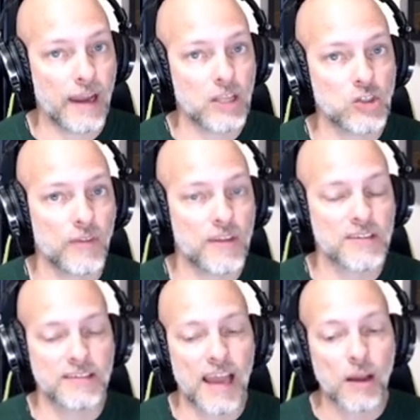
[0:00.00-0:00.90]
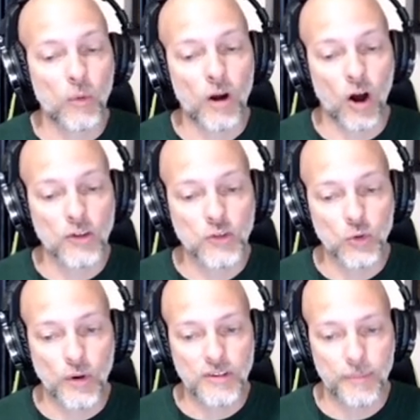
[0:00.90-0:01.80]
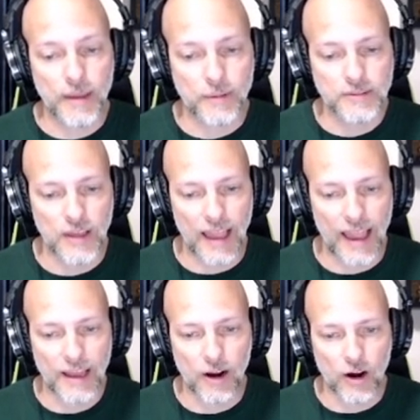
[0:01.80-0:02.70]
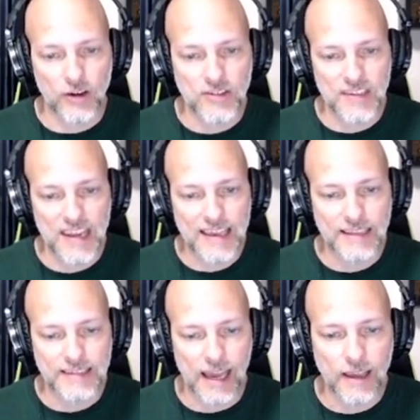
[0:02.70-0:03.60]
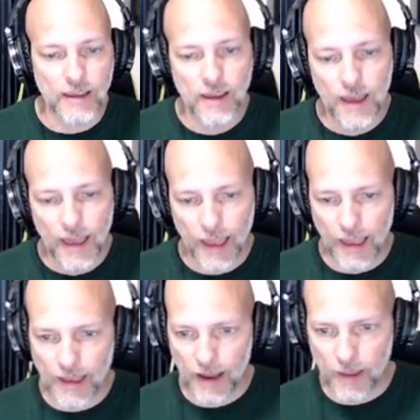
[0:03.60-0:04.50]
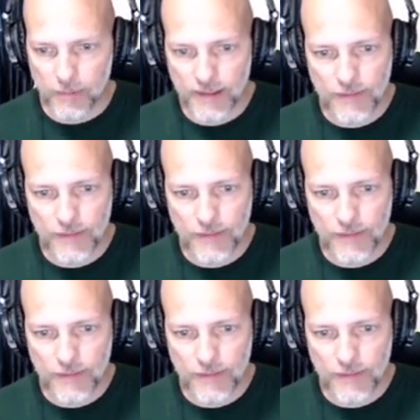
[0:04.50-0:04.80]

on this attack, we're also going to be able to add our sneak attack. And I believe our